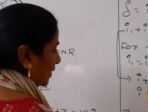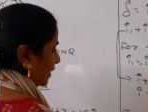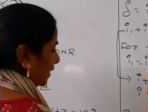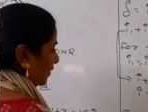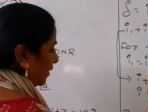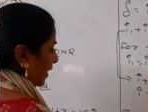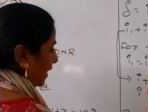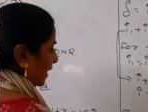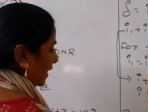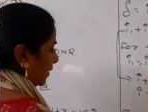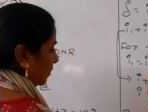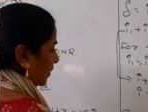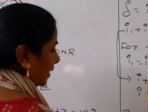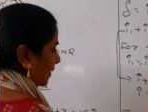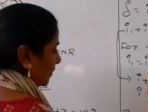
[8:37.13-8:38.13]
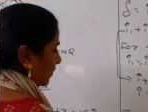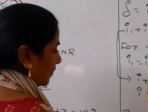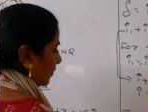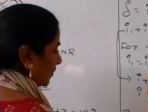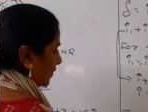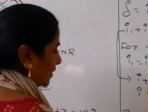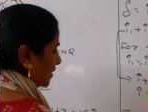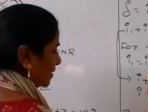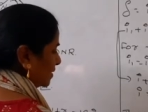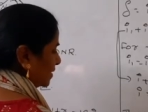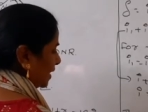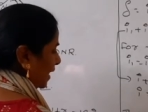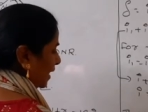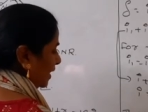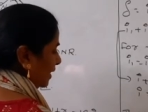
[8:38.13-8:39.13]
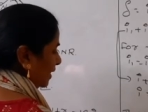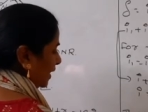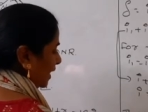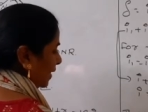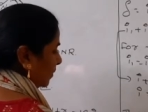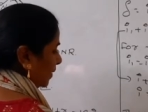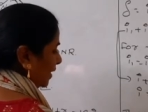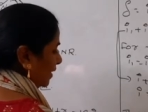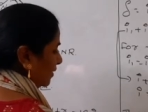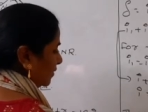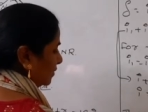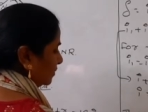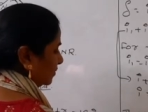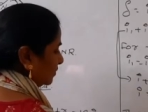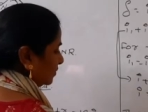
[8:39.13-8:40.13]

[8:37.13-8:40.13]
divided by sin A by 2.